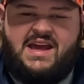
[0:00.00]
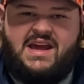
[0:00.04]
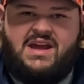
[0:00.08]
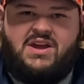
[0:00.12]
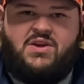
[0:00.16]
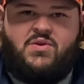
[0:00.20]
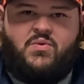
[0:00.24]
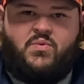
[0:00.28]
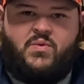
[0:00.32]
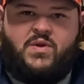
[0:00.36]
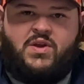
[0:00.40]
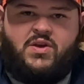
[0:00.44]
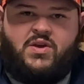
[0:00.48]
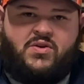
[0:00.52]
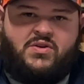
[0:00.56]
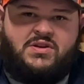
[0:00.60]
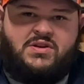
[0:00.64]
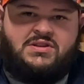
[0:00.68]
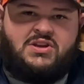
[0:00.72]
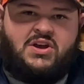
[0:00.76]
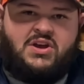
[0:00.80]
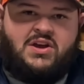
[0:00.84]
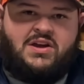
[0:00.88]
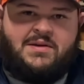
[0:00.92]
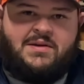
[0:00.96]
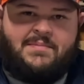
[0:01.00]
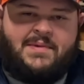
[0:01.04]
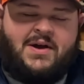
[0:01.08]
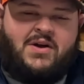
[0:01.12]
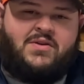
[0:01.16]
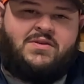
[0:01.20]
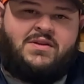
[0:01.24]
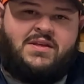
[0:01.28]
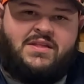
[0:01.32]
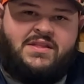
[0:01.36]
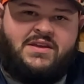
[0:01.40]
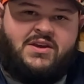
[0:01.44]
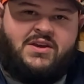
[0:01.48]
we're going to talk
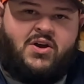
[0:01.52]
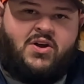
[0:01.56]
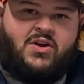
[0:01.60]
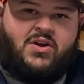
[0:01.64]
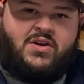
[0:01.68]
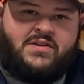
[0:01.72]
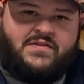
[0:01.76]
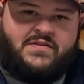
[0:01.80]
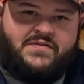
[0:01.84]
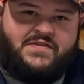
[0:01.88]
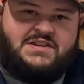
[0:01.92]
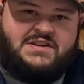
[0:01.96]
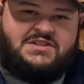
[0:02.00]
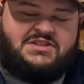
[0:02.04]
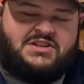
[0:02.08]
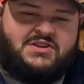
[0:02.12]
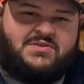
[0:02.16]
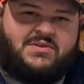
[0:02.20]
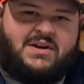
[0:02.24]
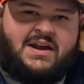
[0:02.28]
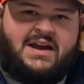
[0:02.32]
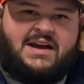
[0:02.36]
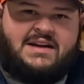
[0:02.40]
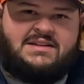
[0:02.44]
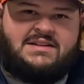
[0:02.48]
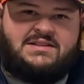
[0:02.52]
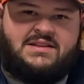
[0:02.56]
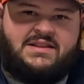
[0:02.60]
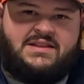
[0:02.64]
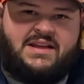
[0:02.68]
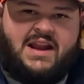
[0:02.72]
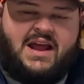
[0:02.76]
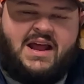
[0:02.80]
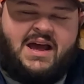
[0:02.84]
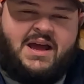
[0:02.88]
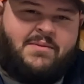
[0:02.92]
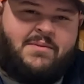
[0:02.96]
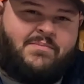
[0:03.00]
about the Ark fishing rods
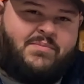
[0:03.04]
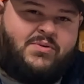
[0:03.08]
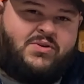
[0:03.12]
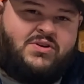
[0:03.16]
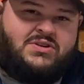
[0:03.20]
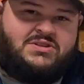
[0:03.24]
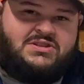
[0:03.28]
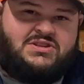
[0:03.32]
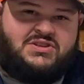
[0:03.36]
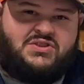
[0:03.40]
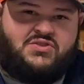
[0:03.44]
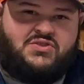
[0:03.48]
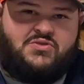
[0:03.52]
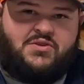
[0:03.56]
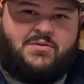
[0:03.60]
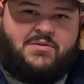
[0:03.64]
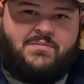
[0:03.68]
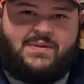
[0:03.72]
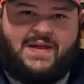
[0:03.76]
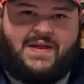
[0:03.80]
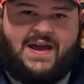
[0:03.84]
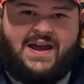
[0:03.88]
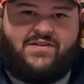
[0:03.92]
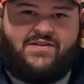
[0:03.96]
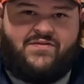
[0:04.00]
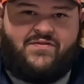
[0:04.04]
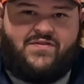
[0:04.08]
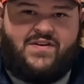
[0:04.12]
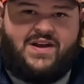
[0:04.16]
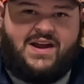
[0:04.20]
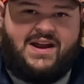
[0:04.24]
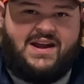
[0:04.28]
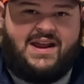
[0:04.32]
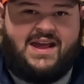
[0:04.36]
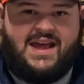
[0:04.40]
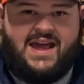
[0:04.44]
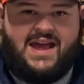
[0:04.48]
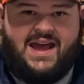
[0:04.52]
that I purchased through their Black
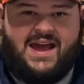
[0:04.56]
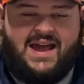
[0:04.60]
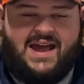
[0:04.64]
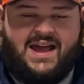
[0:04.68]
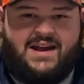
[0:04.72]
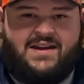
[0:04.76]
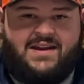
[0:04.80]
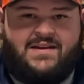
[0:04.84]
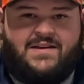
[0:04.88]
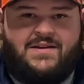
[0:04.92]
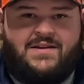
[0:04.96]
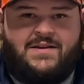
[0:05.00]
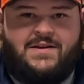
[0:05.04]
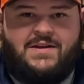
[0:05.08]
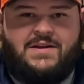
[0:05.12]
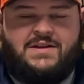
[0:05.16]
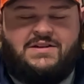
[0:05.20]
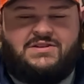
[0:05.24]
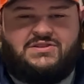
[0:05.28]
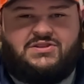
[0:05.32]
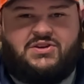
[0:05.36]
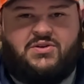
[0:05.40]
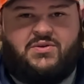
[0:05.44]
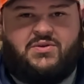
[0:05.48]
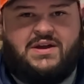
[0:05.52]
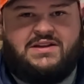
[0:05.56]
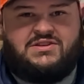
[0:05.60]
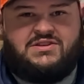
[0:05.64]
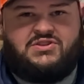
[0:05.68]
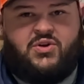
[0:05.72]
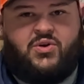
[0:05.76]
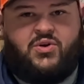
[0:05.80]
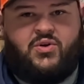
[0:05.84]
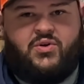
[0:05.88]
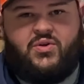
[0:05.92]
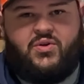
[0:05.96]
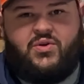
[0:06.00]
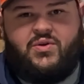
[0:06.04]
Friday ad. So in
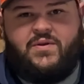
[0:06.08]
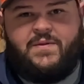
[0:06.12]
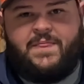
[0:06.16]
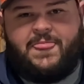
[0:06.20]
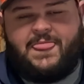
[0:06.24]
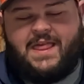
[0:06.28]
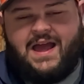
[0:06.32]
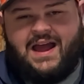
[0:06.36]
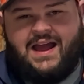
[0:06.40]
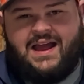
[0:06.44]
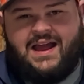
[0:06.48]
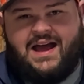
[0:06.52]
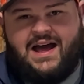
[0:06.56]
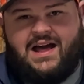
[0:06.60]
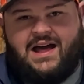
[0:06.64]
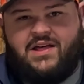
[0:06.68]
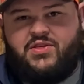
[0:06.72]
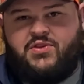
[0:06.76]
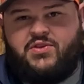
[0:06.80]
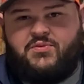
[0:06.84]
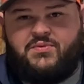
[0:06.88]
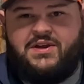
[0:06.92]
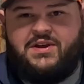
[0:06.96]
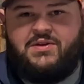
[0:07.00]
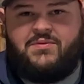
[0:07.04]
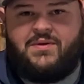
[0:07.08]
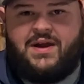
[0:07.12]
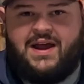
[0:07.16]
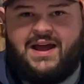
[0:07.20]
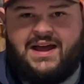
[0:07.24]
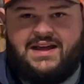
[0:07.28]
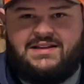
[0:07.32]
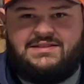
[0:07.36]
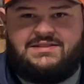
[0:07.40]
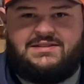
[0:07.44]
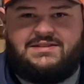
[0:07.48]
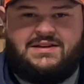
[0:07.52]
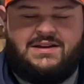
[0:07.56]
total, I got 3
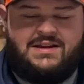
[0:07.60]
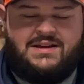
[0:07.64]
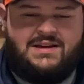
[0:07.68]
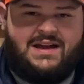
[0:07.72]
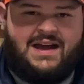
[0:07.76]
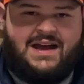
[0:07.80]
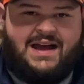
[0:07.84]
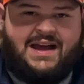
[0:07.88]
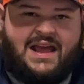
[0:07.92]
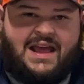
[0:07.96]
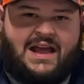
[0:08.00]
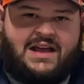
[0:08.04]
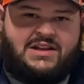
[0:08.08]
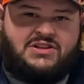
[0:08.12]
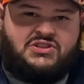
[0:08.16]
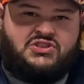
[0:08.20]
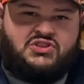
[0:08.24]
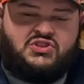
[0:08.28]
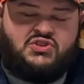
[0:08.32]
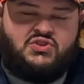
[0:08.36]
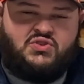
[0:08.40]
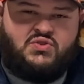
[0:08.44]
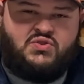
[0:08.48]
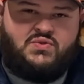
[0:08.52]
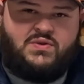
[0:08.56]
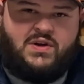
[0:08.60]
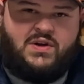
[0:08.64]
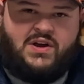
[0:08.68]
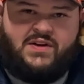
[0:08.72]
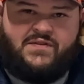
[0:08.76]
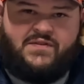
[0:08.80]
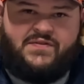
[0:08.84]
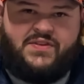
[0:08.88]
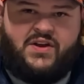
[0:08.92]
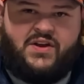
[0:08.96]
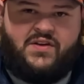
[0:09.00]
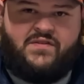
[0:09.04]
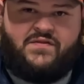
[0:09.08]
rods. I got 2
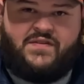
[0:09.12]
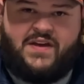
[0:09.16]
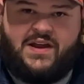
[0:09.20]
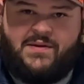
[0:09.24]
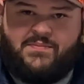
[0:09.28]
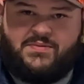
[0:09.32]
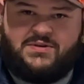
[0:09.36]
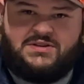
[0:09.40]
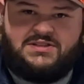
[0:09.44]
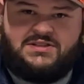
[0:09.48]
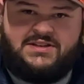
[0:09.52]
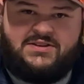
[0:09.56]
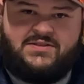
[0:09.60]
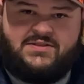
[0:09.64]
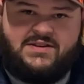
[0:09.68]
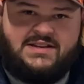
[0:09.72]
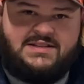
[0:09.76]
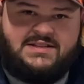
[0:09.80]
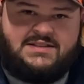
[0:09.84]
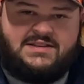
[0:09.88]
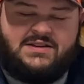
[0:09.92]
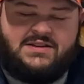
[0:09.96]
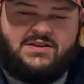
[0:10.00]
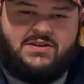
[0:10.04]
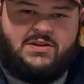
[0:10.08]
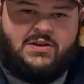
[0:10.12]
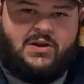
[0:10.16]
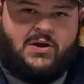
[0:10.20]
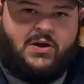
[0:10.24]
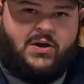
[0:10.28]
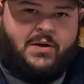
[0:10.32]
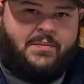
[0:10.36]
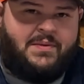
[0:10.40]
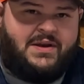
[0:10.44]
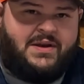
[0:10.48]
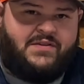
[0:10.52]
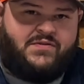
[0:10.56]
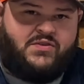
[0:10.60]
of their Viper series.
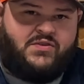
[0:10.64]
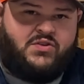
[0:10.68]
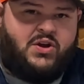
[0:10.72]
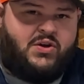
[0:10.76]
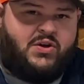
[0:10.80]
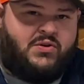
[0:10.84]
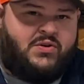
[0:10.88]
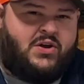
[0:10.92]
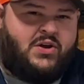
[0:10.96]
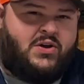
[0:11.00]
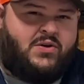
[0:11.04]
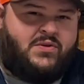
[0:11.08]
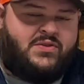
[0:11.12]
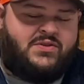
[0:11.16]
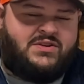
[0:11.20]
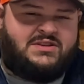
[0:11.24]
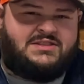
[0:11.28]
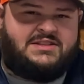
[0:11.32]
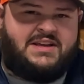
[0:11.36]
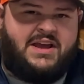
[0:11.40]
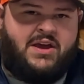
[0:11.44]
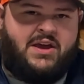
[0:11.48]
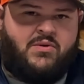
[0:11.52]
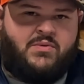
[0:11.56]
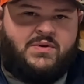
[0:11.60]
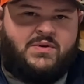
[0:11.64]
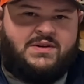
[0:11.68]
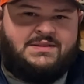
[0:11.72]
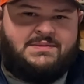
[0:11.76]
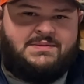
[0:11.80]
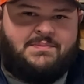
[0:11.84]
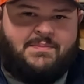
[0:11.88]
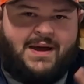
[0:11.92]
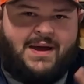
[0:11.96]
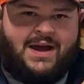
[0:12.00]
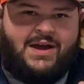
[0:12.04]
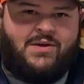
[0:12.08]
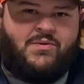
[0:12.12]
And if you don't know, their sale was
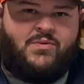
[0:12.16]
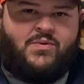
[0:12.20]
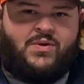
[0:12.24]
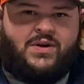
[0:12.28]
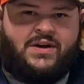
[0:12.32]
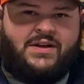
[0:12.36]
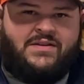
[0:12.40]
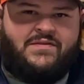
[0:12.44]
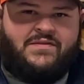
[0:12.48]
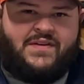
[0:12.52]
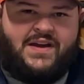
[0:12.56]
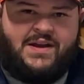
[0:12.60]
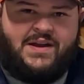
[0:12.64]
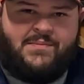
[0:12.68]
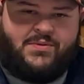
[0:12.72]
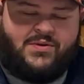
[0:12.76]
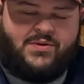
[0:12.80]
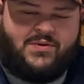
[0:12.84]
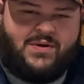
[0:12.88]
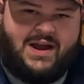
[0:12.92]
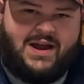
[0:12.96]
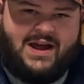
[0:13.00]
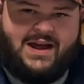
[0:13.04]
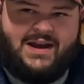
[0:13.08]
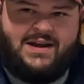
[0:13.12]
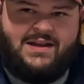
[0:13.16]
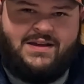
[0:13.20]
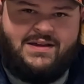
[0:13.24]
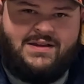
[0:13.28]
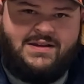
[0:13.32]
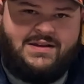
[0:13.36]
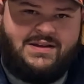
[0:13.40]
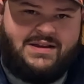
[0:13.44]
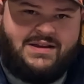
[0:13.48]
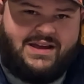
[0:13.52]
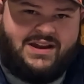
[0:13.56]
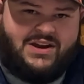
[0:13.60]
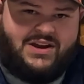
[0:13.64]
buy one Viper rod,
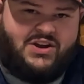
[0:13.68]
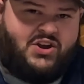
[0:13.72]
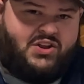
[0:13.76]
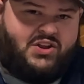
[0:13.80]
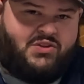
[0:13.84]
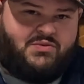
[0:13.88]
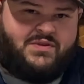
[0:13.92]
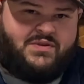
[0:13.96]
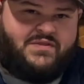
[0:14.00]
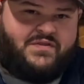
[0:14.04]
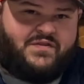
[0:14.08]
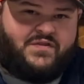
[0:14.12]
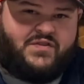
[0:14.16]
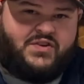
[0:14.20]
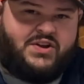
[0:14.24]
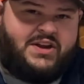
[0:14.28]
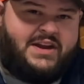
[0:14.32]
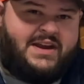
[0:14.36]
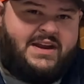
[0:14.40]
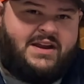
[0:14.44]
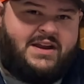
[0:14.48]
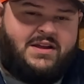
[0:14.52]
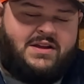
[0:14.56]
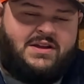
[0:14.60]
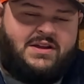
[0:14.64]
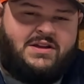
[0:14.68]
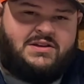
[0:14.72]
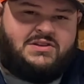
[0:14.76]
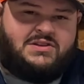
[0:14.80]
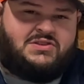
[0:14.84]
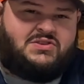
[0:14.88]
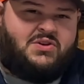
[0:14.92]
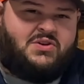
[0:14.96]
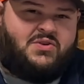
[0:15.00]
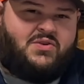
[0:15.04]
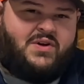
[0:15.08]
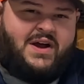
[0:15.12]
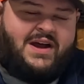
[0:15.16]
get another one free.
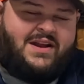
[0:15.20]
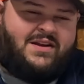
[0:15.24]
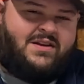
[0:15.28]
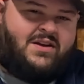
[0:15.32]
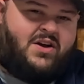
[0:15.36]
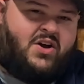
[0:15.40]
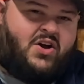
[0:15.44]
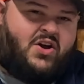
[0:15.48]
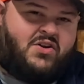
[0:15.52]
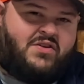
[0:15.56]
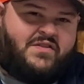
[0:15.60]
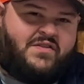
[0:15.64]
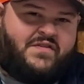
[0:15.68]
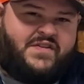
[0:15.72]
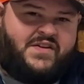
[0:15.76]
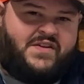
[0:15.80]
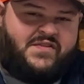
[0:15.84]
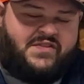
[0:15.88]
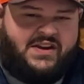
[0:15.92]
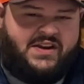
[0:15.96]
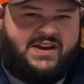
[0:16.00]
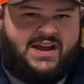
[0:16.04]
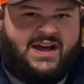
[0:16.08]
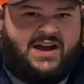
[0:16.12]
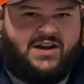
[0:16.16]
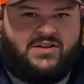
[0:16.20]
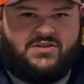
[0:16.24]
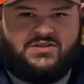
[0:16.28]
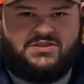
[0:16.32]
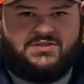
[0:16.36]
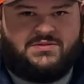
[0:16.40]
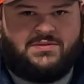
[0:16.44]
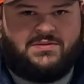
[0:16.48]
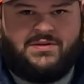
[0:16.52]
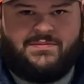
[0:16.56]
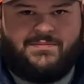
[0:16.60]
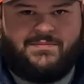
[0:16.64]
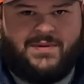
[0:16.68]
So at $150,
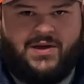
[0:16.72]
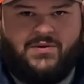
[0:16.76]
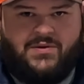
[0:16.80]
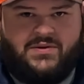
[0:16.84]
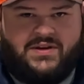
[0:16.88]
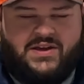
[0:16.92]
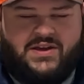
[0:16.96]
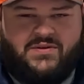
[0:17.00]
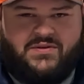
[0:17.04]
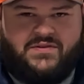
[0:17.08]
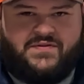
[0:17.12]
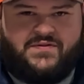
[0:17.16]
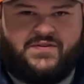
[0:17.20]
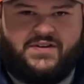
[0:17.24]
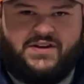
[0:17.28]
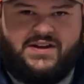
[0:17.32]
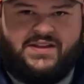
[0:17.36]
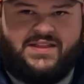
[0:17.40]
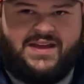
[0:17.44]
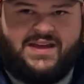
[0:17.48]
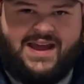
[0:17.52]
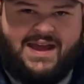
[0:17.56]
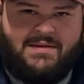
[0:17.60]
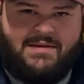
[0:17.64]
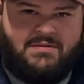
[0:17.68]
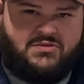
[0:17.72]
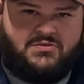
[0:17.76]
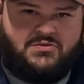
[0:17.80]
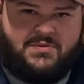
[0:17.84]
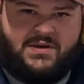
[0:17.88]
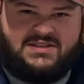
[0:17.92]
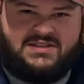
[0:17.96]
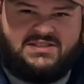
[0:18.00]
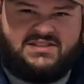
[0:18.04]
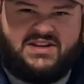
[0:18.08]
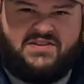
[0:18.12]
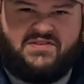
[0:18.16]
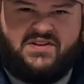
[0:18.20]
buy one, get one free, they came up to
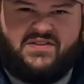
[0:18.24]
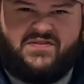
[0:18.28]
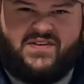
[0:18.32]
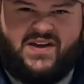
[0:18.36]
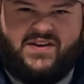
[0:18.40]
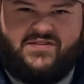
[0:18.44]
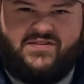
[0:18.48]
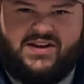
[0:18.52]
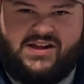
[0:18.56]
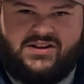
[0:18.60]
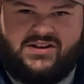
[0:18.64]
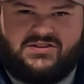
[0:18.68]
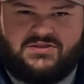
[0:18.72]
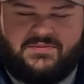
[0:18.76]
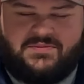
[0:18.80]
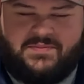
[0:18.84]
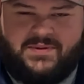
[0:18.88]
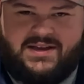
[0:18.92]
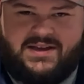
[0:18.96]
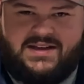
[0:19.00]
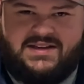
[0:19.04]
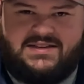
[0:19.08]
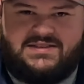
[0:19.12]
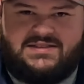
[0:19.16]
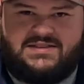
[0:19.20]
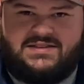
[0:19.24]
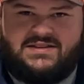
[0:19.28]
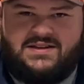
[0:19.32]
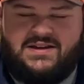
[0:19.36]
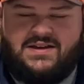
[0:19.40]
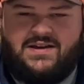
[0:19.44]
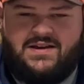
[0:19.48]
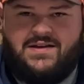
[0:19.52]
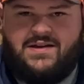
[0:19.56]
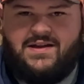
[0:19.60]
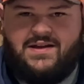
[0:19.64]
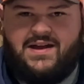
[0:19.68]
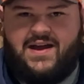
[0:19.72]
about $75 a piece.
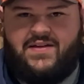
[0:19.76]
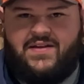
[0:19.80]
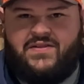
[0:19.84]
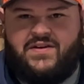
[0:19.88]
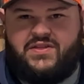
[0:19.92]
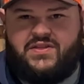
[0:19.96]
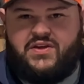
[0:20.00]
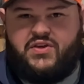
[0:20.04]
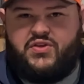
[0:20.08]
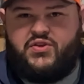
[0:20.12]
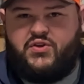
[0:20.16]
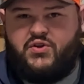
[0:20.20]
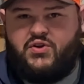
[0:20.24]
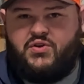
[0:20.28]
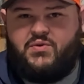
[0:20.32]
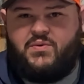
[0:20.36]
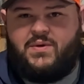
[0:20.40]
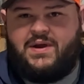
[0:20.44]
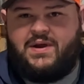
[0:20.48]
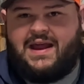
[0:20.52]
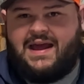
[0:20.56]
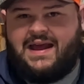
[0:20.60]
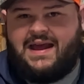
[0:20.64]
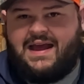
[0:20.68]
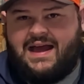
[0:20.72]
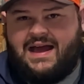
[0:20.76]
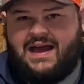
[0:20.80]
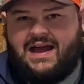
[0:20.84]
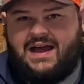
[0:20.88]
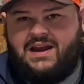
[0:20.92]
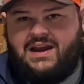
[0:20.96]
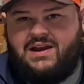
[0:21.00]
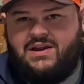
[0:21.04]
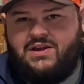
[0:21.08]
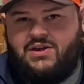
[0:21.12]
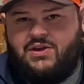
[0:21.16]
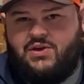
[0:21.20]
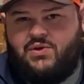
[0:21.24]
And then the third one I got
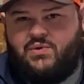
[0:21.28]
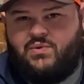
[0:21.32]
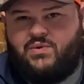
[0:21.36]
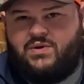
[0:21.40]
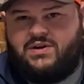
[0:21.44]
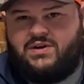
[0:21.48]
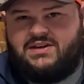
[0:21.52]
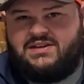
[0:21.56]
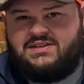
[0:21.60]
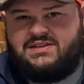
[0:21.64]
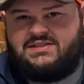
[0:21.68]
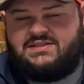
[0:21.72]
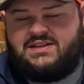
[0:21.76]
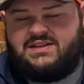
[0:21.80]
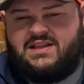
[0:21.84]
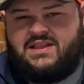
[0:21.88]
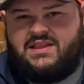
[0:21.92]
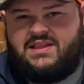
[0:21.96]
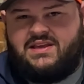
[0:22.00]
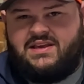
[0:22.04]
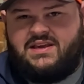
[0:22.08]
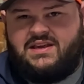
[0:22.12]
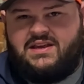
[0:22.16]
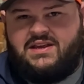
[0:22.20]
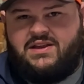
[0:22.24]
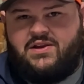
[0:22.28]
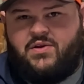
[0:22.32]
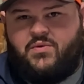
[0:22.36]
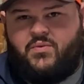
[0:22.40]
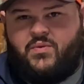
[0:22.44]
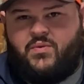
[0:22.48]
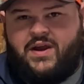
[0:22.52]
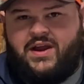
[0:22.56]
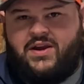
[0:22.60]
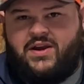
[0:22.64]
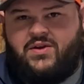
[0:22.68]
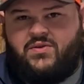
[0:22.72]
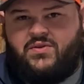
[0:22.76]
was the
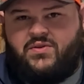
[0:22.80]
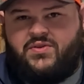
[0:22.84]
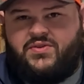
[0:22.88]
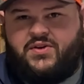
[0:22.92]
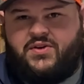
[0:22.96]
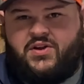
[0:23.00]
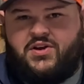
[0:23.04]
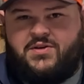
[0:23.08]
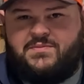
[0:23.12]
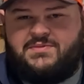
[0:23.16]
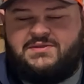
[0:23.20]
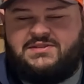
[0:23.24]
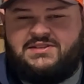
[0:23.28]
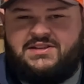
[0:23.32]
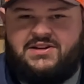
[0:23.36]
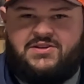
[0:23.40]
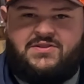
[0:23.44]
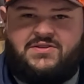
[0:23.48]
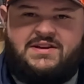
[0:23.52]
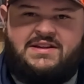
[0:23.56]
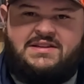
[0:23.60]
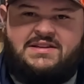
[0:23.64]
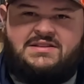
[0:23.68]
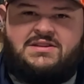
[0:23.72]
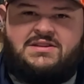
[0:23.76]
Randall Tharp series